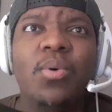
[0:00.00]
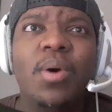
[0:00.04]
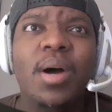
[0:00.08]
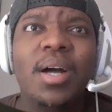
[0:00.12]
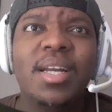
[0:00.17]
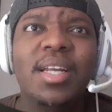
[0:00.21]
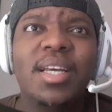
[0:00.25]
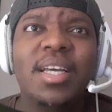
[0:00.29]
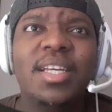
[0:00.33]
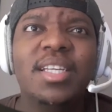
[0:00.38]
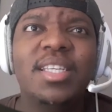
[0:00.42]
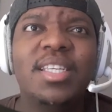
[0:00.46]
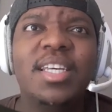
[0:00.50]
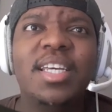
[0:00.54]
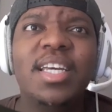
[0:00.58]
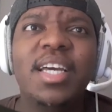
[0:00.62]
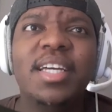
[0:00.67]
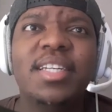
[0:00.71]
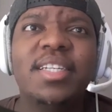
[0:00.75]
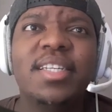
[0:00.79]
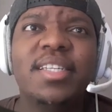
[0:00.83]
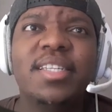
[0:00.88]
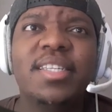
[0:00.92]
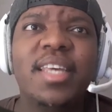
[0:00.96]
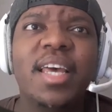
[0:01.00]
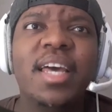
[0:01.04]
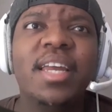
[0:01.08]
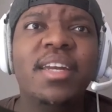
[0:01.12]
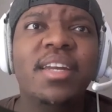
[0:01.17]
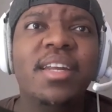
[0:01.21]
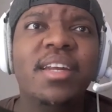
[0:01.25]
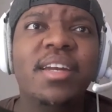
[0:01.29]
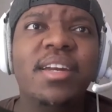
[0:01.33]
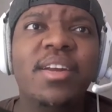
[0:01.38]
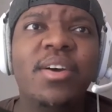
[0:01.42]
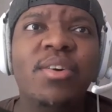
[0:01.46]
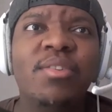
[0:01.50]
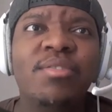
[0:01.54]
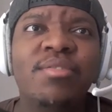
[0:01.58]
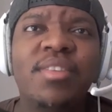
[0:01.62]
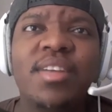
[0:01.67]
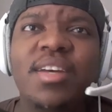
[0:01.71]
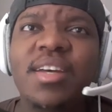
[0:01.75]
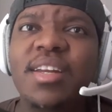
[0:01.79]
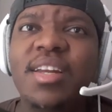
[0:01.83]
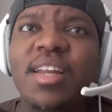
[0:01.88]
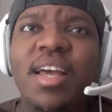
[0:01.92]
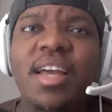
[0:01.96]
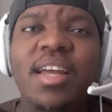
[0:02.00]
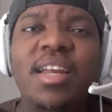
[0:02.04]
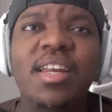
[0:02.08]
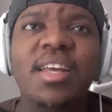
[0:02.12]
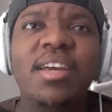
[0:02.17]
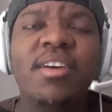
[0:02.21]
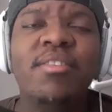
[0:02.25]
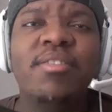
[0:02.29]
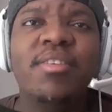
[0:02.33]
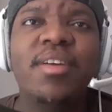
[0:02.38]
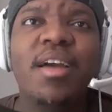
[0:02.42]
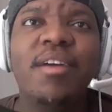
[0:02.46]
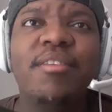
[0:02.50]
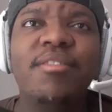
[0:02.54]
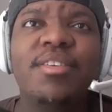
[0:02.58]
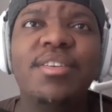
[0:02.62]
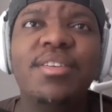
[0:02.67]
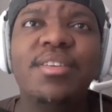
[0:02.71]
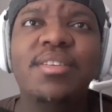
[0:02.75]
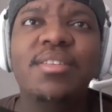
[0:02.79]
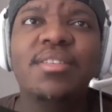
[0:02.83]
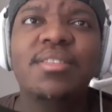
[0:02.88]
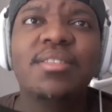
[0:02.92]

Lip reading: What, is he a descendant of the Lady of Heaven?